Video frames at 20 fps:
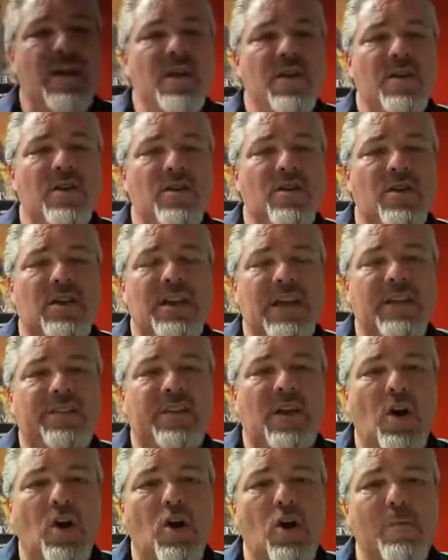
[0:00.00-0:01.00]
your kids at
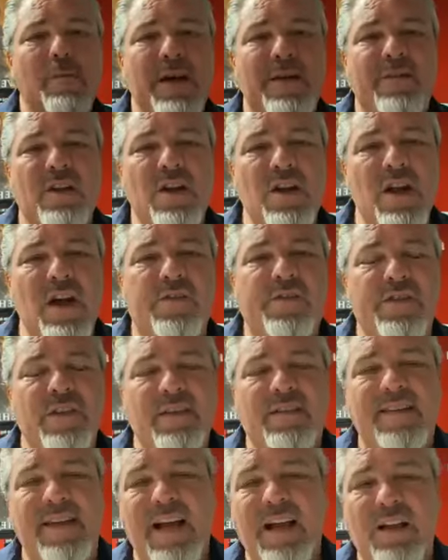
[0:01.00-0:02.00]
home have enough
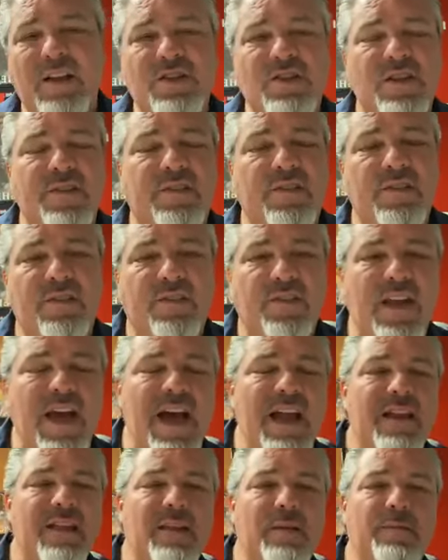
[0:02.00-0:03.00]
intelligence inside
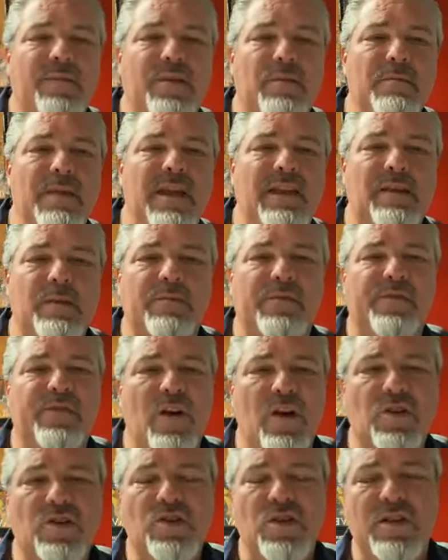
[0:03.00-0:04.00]
of them to make them
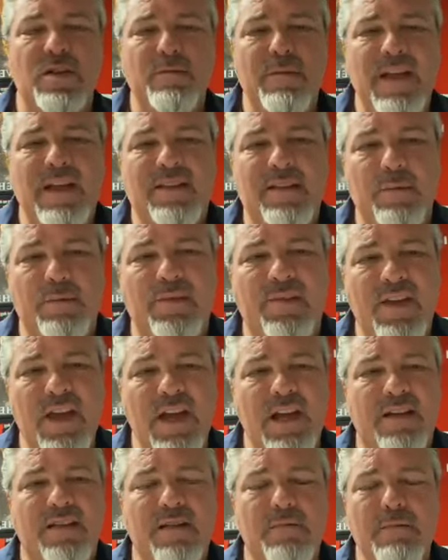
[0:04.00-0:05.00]
function, to make them
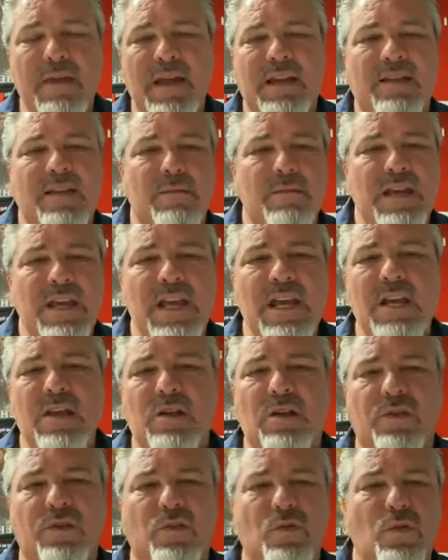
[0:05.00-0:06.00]
tick, to make them
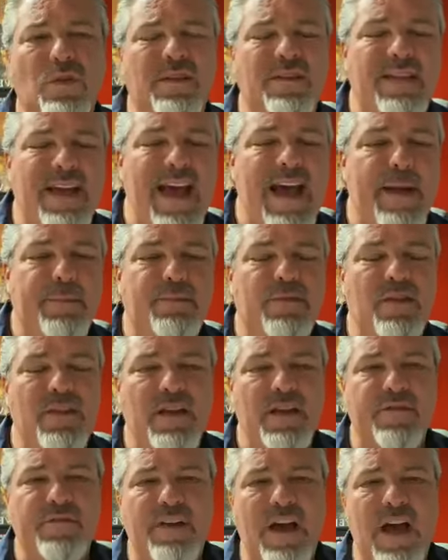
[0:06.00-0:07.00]
heal, to adapt to the
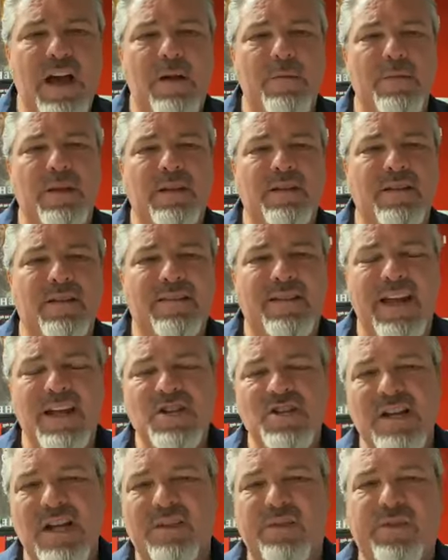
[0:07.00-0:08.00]
environment, to
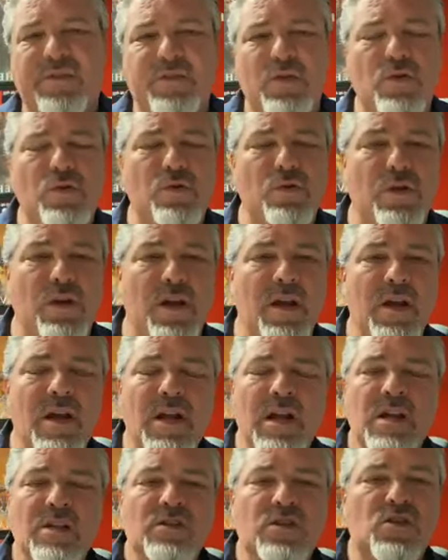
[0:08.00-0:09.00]
digest food,
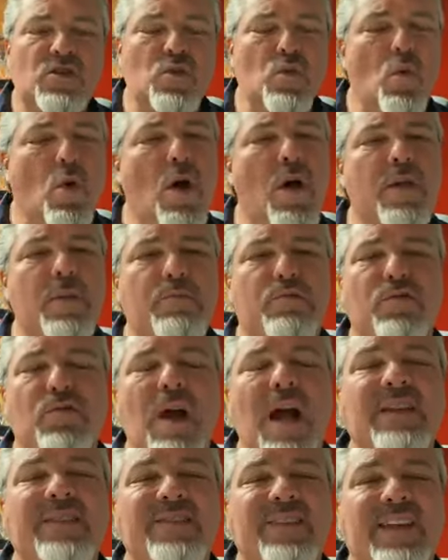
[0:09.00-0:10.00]
to do all the
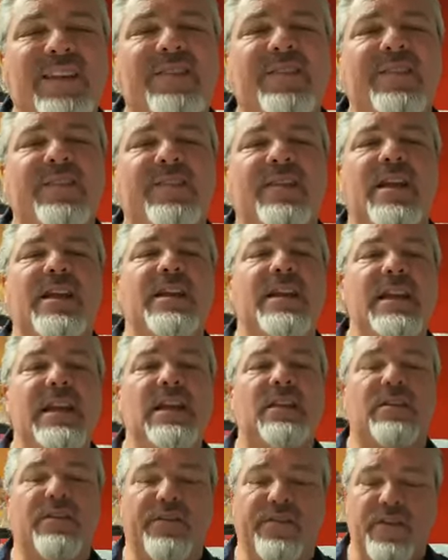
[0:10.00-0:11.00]
processes they need
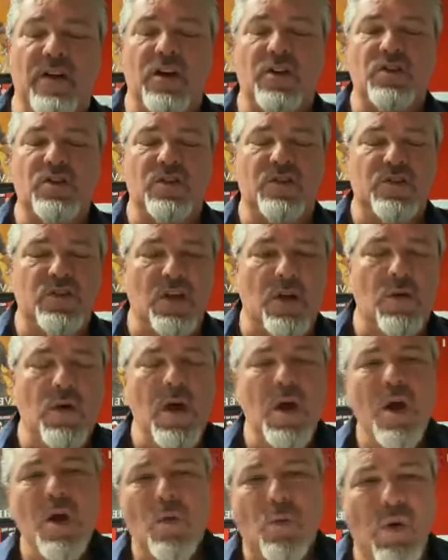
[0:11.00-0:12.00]
to function. So
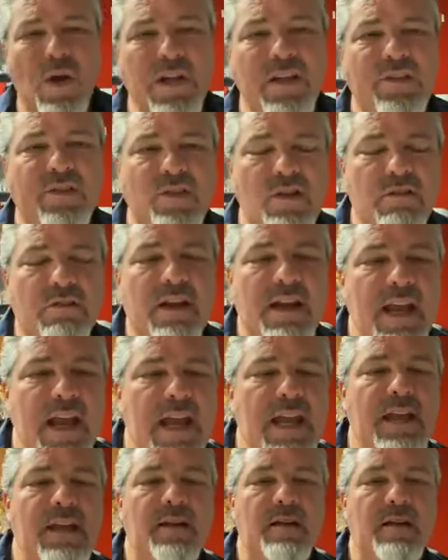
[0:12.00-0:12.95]
what is your innate?